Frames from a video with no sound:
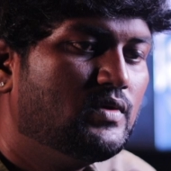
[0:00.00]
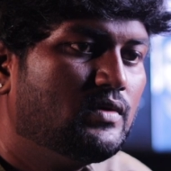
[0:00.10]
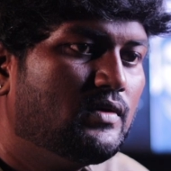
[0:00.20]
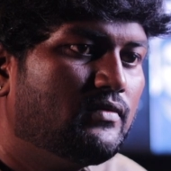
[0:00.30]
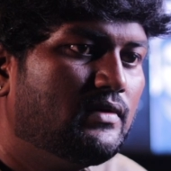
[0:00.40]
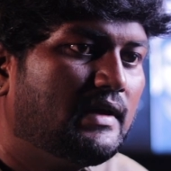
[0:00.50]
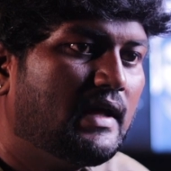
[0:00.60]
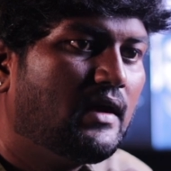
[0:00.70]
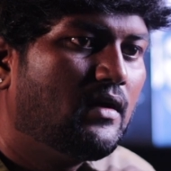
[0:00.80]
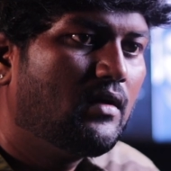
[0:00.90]
beautifully
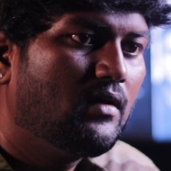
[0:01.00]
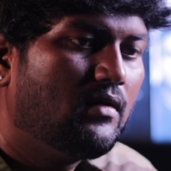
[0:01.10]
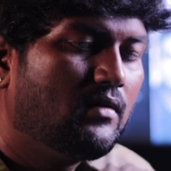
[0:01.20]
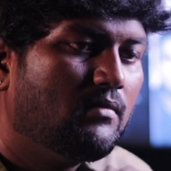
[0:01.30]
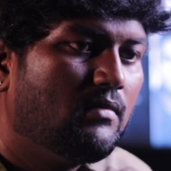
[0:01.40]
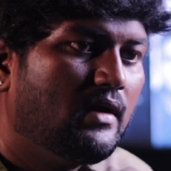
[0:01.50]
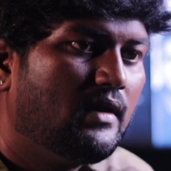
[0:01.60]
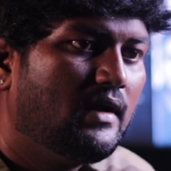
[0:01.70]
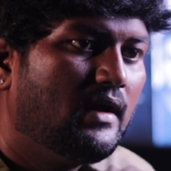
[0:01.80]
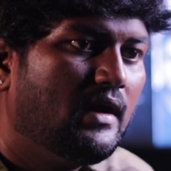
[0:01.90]
carried along by
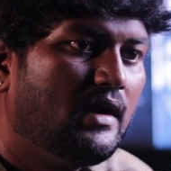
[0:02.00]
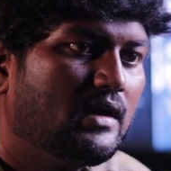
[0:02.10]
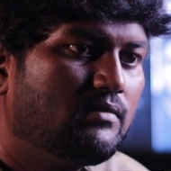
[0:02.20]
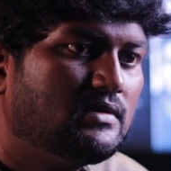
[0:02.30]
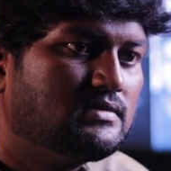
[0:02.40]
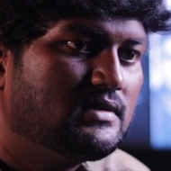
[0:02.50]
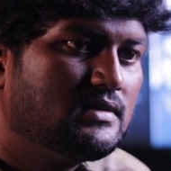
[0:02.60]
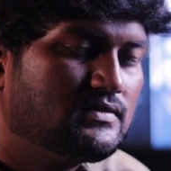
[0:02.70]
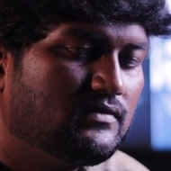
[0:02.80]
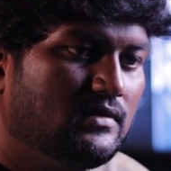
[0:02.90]
Rahman sir's